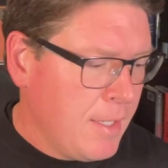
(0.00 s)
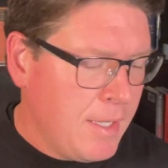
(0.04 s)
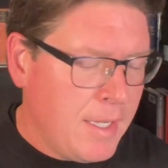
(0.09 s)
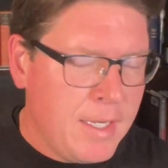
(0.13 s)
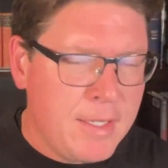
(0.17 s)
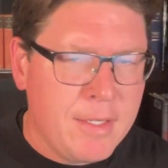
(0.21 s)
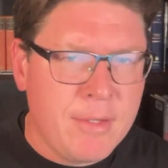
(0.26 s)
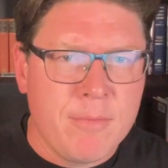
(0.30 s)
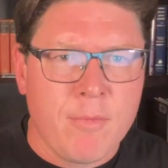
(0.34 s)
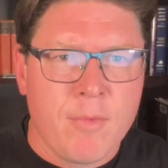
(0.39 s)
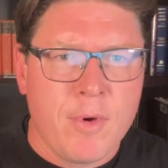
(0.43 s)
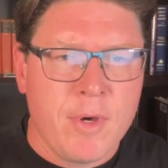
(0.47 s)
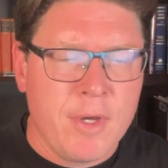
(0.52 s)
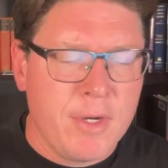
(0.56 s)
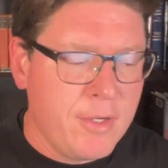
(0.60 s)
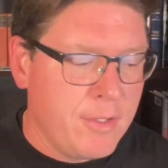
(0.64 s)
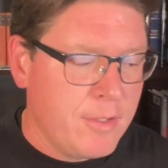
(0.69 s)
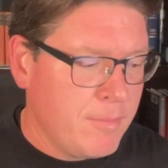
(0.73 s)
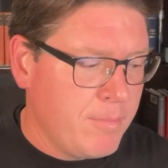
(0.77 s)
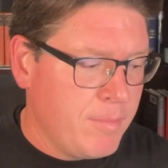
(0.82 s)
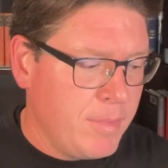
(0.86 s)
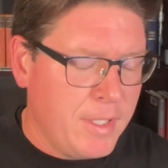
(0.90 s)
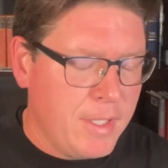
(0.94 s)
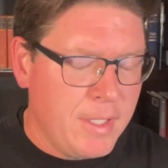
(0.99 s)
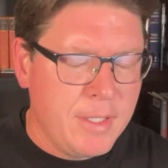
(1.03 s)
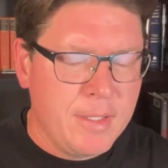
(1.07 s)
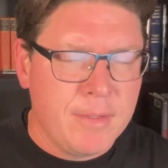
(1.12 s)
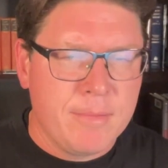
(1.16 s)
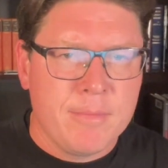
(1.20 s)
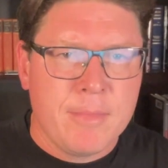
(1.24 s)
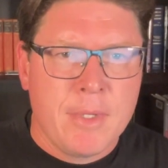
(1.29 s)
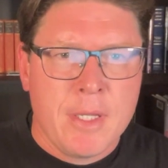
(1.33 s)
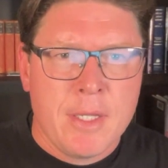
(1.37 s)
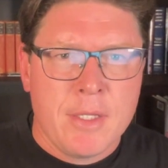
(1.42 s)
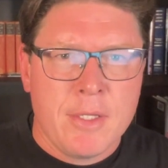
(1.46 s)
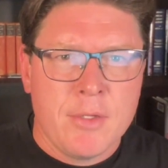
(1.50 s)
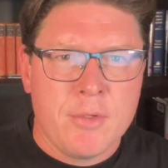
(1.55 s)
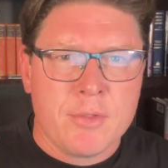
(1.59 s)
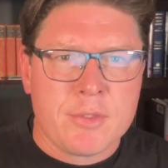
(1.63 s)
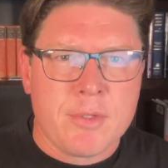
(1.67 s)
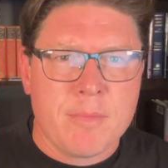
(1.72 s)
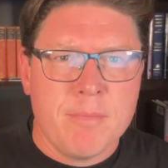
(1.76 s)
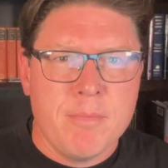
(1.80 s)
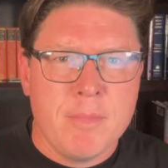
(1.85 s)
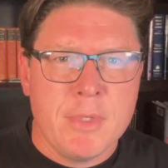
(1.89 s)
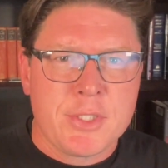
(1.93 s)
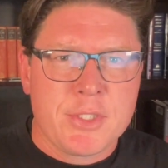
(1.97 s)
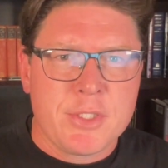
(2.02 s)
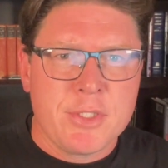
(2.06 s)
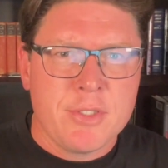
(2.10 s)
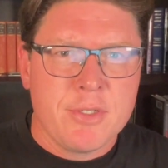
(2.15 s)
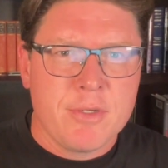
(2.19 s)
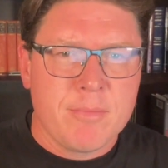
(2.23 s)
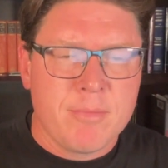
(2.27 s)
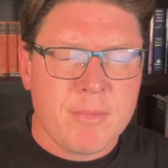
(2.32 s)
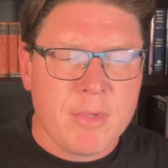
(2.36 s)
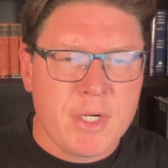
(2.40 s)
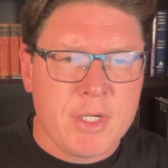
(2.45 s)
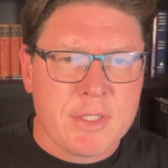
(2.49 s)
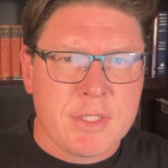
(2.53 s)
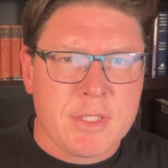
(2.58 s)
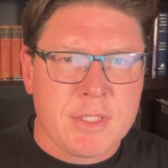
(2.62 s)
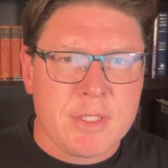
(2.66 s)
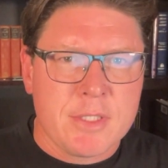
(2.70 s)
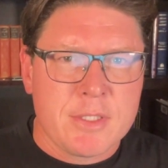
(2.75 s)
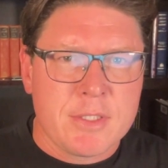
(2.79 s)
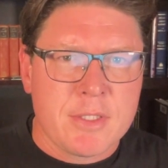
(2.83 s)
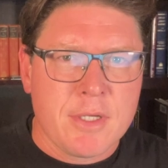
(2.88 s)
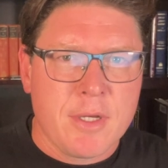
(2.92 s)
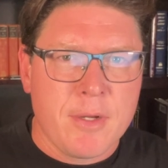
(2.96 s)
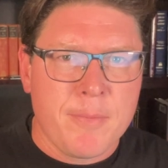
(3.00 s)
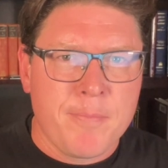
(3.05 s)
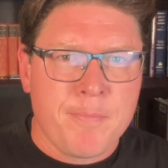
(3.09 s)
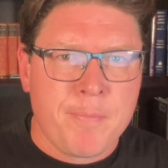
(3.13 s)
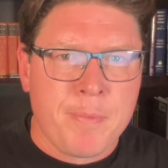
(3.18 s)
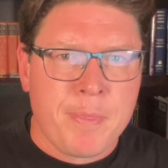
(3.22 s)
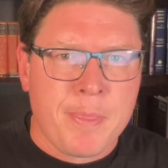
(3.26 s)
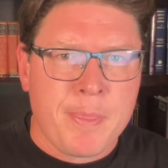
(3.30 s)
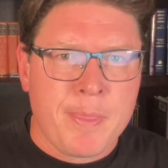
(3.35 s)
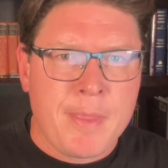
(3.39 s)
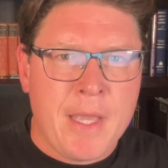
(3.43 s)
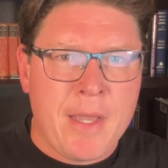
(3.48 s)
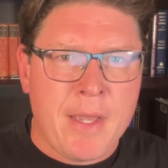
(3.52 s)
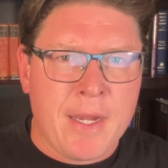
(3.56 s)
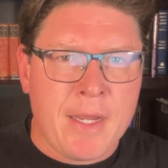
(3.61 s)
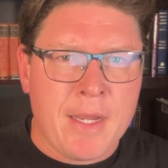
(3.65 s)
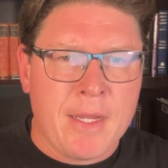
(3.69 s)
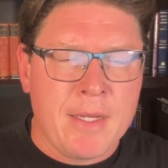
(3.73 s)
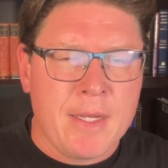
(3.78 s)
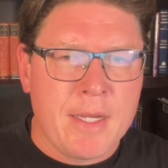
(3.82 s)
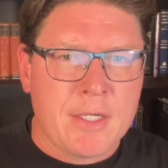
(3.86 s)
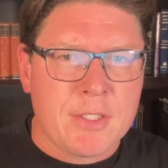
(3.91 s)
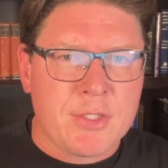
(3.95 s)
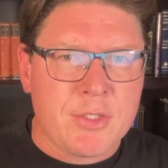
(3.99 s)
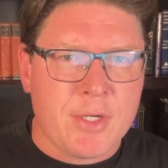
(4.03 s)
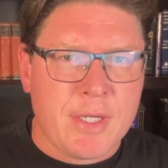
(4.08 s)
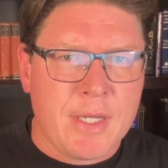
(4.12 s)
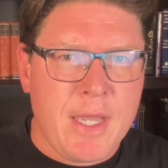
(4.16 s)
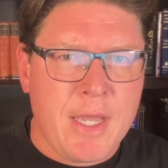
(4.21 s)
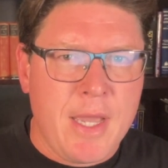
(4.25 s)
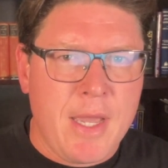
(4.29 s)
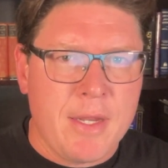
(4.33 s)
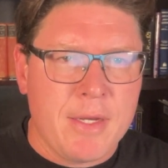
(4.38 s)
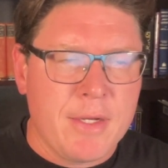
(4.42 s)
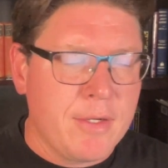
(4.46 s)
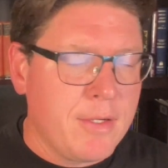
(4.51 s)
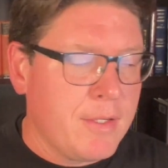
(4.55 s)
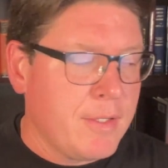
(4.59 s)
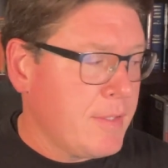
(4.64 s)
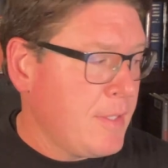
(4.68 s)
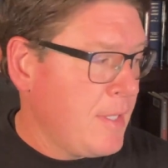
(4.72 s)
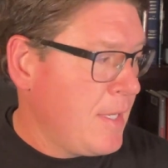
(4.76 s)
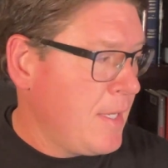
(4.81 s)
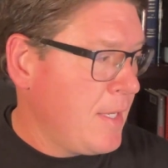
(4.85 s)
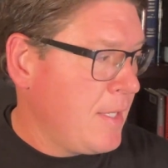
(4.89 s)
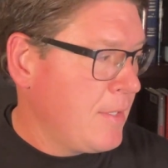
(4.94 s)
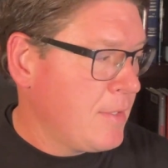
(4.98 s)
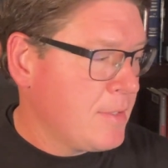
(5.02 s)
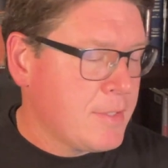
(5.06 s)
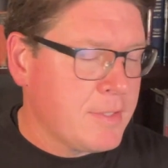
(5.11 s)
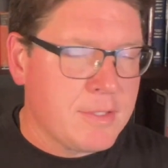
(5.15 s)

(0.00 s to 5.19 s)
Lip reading: I didn't want her, but it was a mission of mercy. So now I got an extra cat here at the house.